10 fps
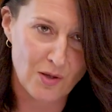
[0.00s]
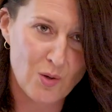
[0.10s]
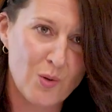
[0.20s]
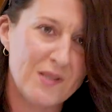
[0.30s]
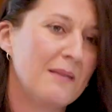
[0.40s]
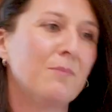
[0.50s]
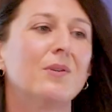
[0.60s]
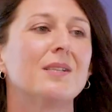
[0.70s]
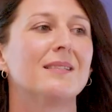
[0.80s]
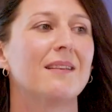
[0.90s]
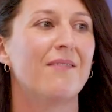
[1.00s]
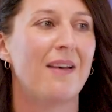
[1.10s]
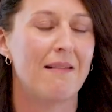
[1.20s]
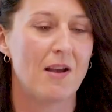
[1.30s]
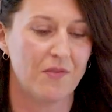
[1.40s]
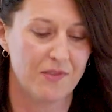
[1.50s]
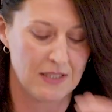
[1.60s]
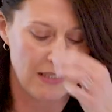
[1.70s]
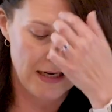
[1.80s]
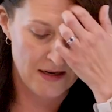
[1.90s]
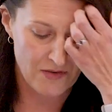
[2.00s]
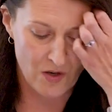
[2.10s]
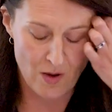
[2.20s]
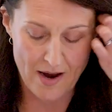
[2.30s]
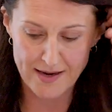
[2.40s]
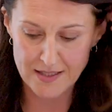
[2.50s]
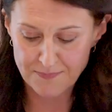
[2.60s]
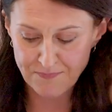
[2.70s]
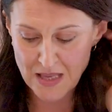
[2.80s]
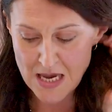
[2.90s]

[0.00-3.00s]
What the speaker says: so the court's input is very often required.